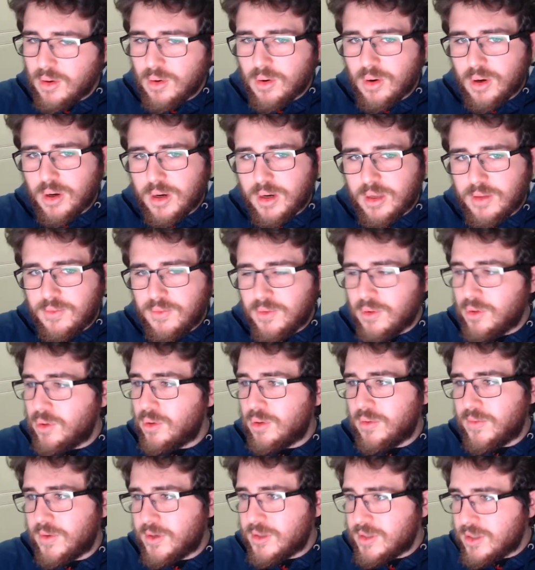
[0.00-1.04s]
or if your
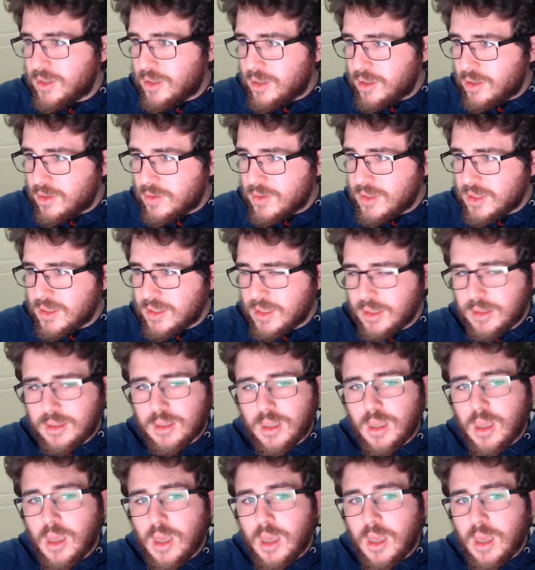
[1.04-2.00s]
university uses it,